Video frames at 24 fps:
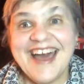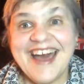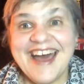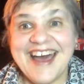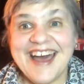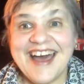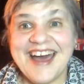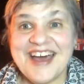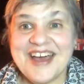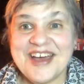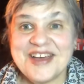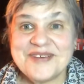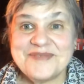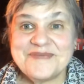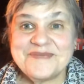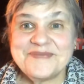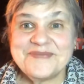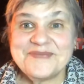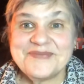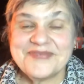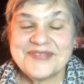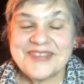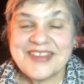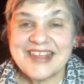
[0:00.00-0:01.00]
Although
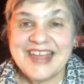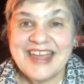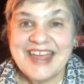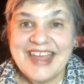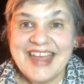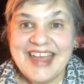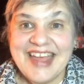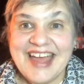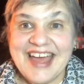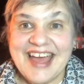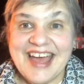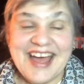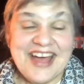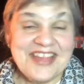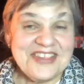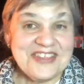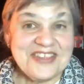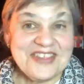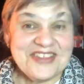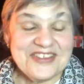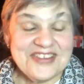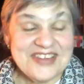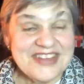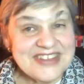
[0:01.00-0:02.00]

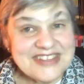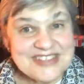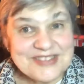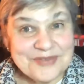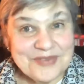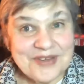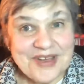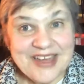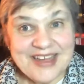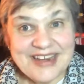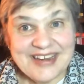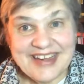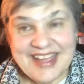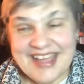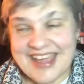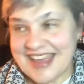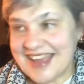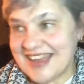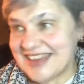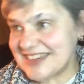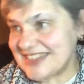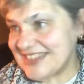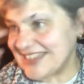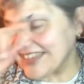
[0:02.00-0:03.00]
there is one
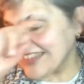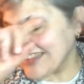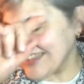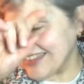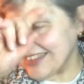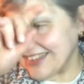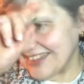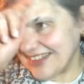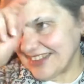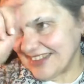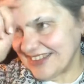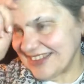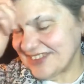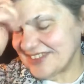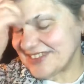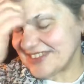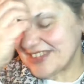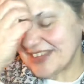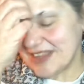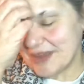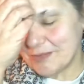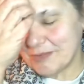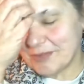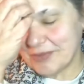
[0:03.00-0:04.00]
there's
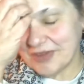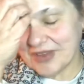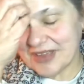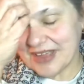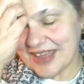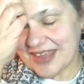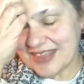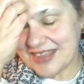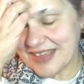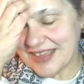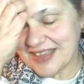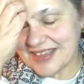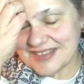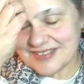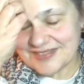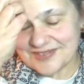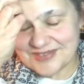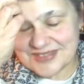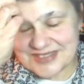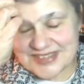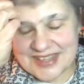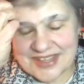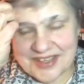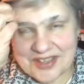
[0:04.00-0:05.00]
a book, I think it
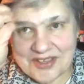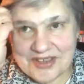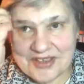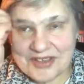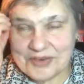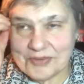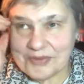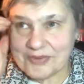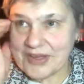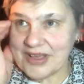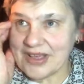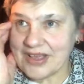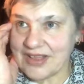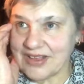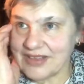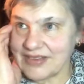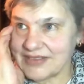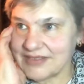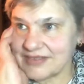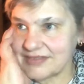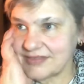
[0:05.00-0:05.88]
was at Goodwill.